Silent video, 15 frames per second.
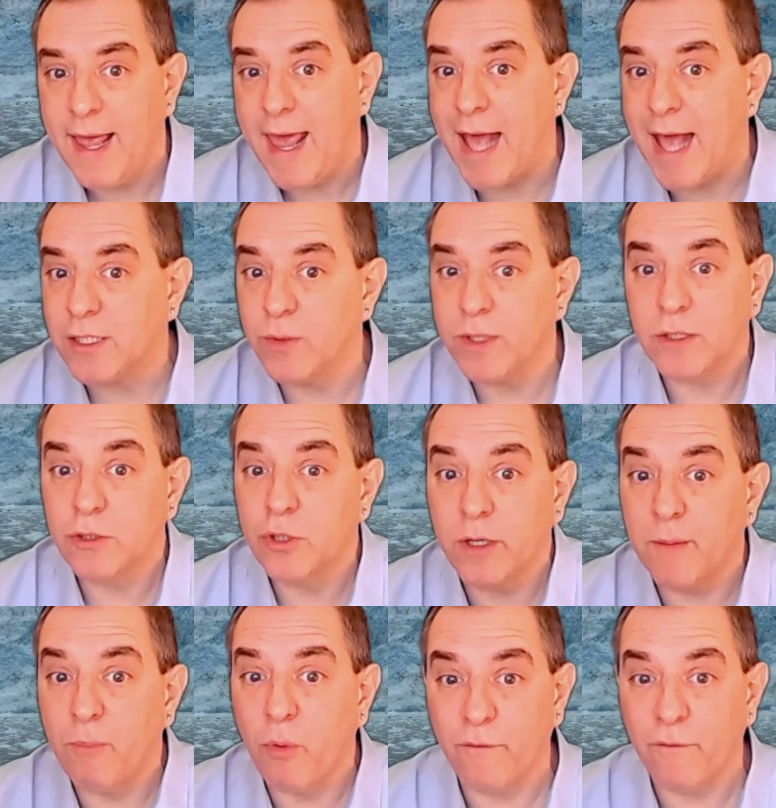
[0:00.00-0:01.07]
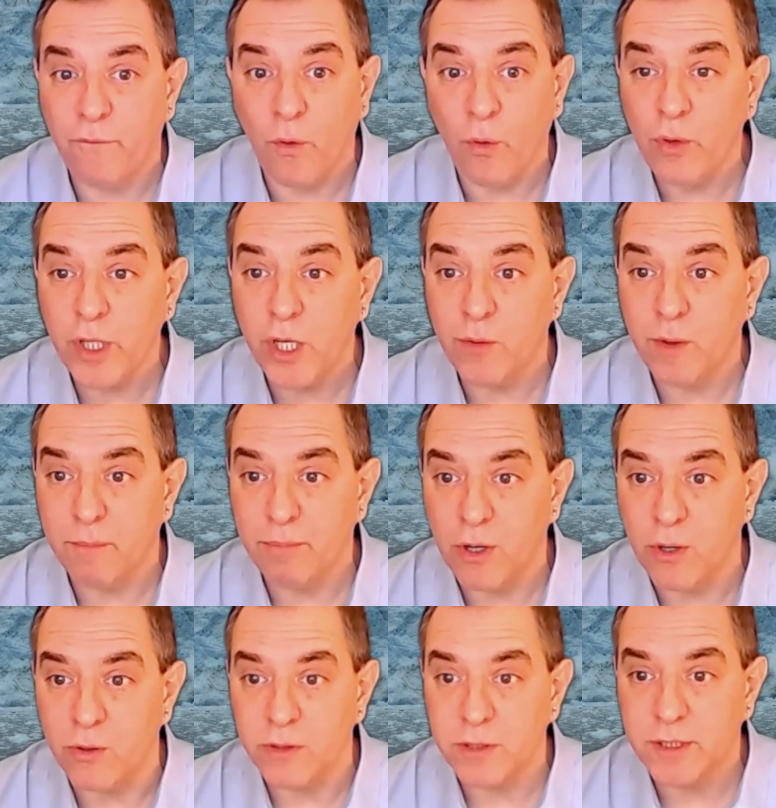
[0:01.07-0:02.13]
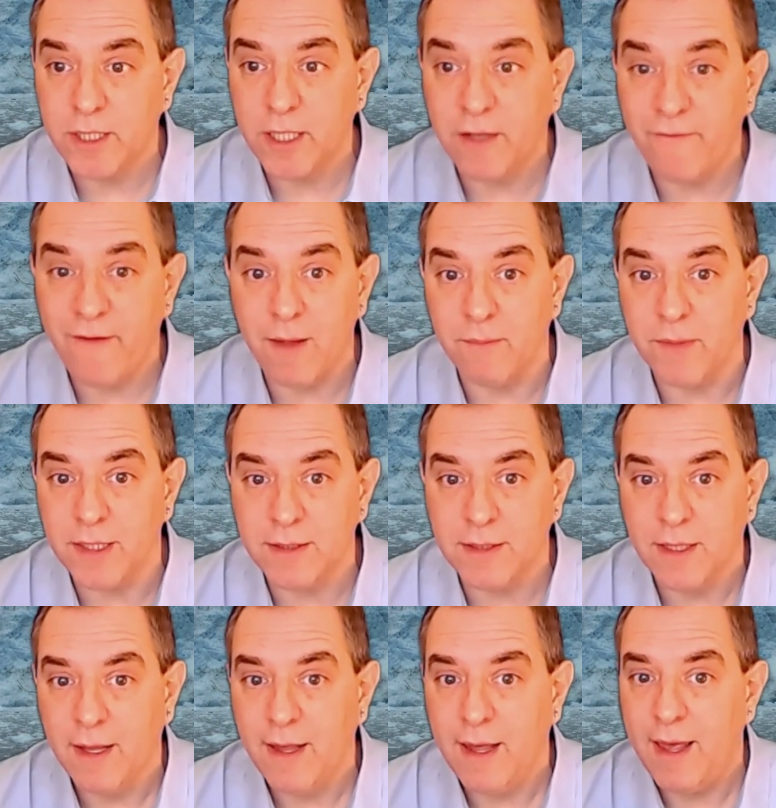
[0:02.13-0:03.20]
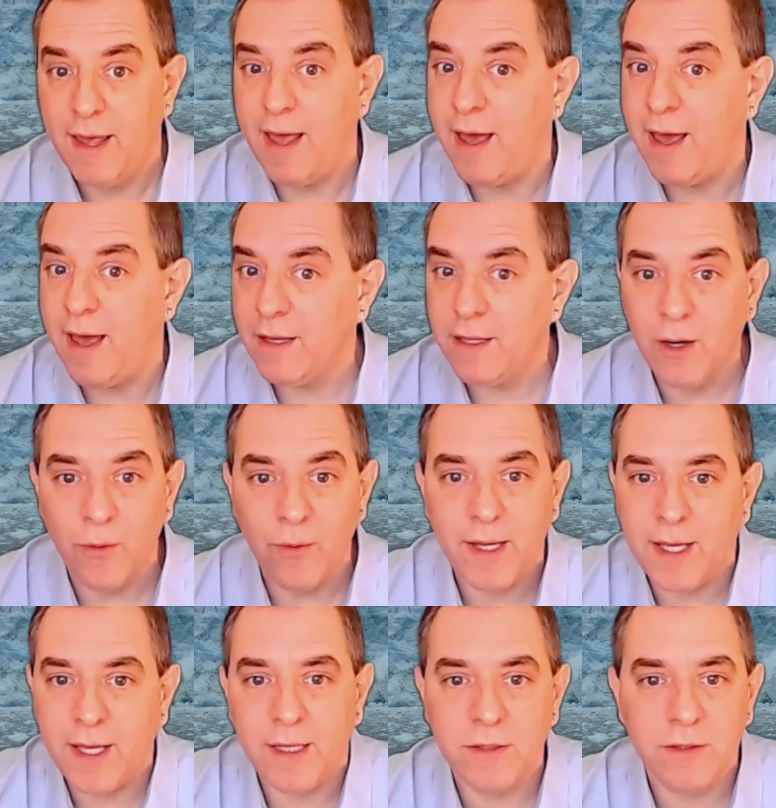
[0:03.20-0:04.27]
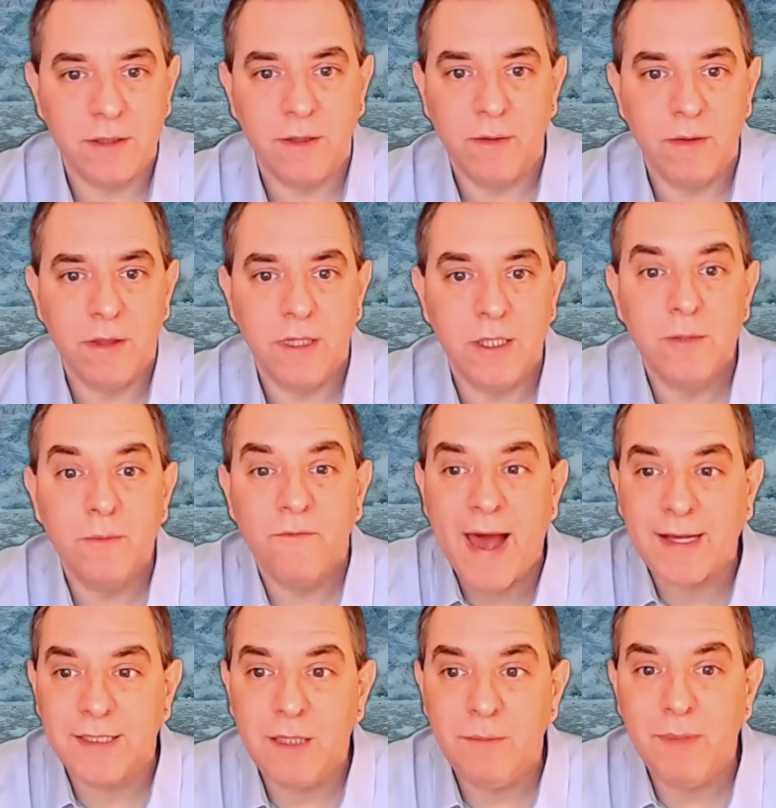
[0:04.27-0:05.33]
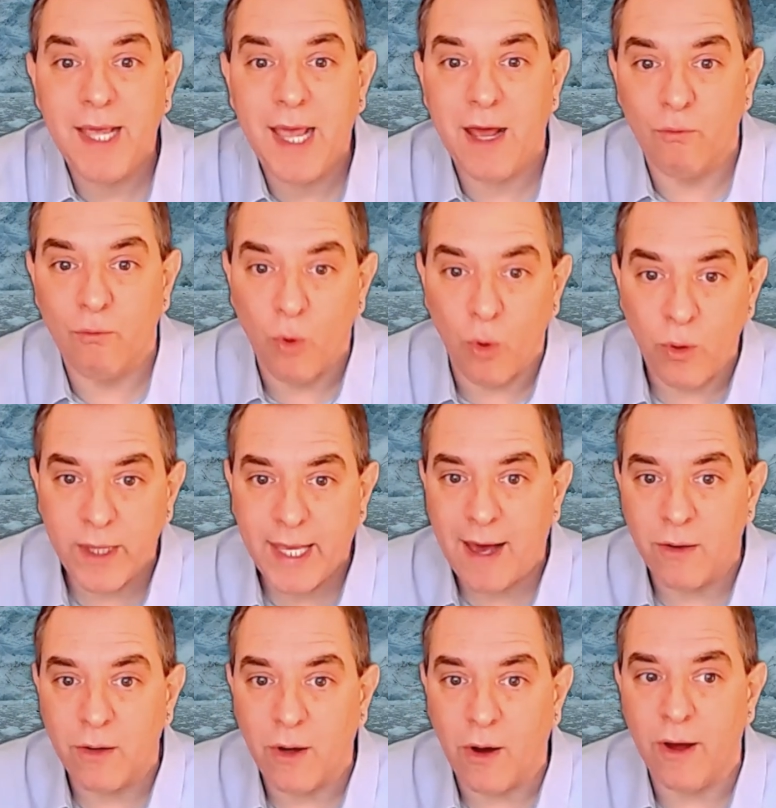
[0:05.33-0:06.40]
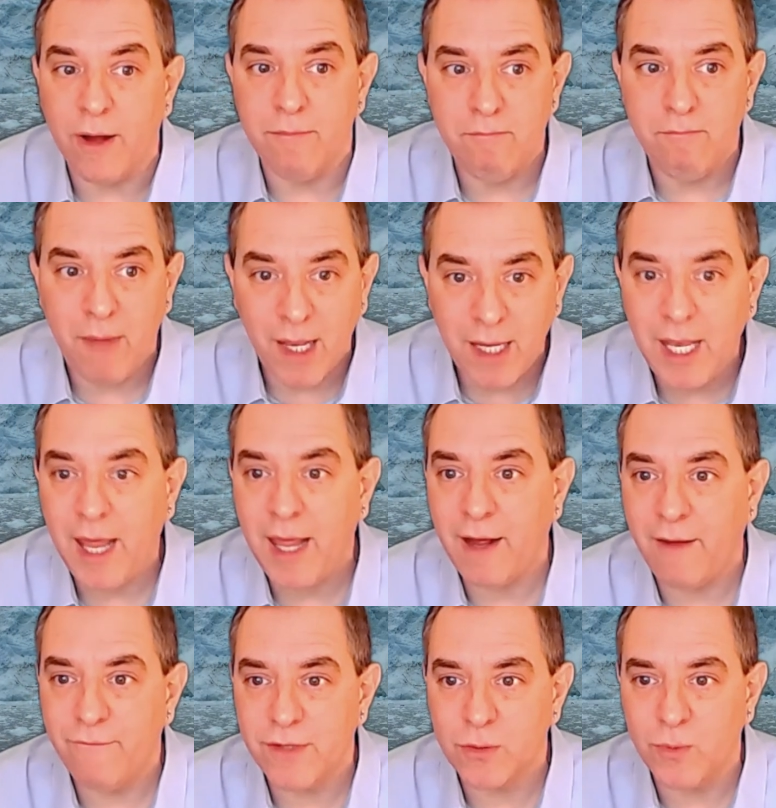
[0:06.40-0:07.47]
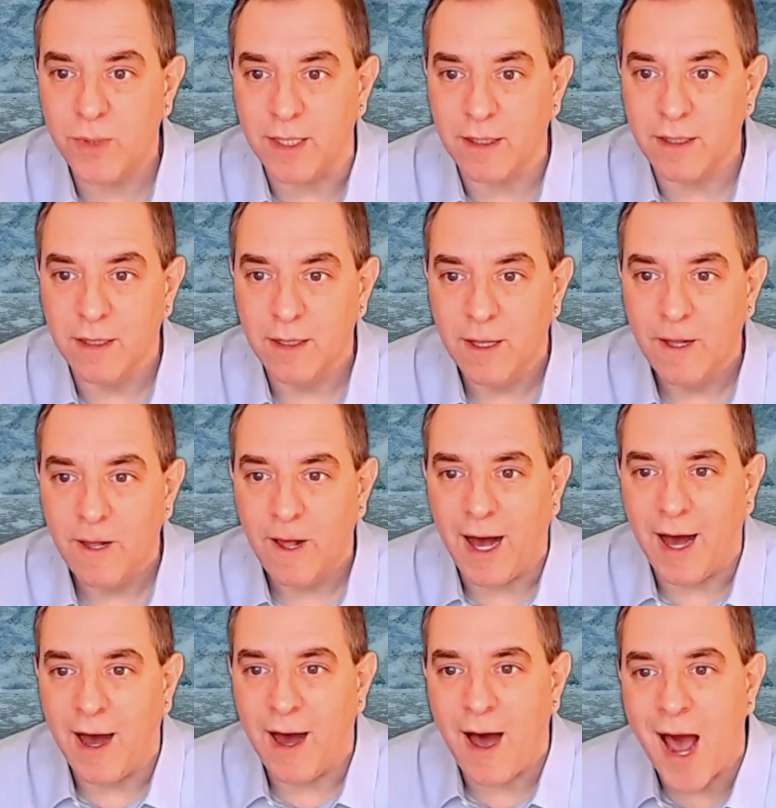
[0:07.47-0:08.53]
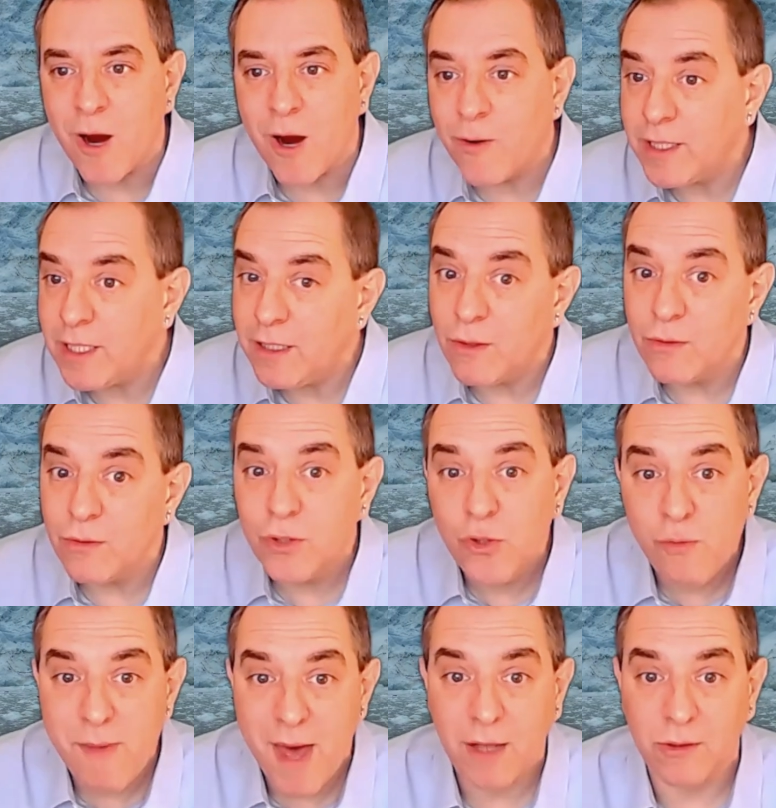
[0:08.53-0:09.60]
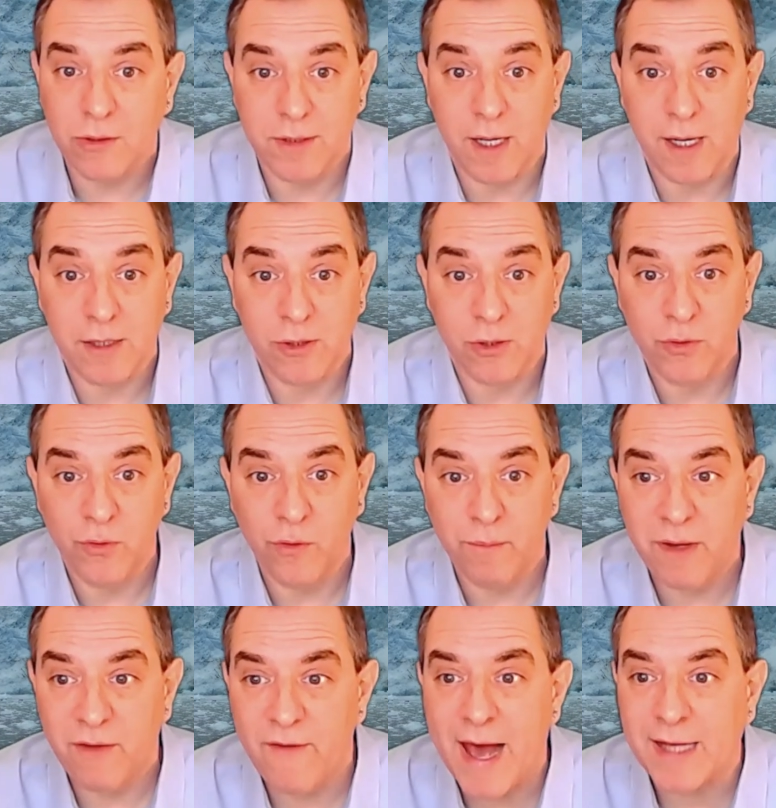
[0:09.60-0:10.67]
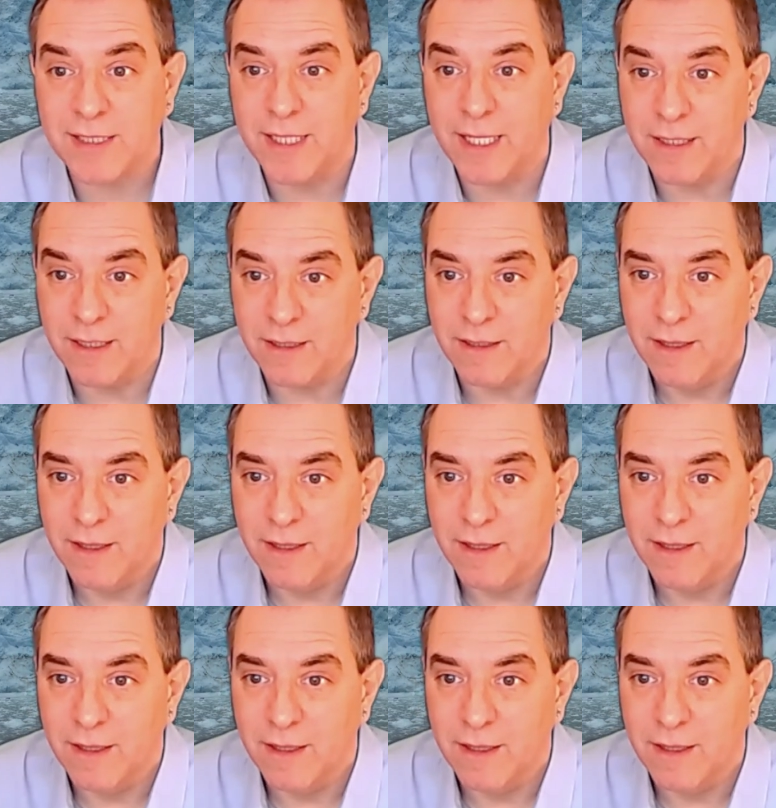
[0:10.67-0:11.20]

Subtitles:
And so it took a portfolio approach to development. And it is the vaccine began rolling out on Monday of this week. I already know 2 medical doctors who have been vaccinated.